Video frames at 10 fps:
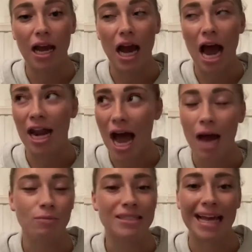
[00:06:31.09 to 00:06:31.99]
and I
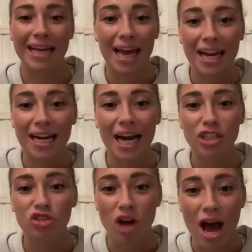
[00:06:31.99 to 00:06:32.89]
was like in a nice
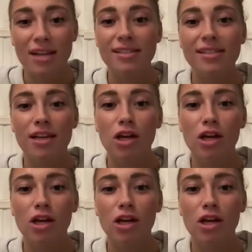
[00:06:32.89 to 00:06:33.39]
dress,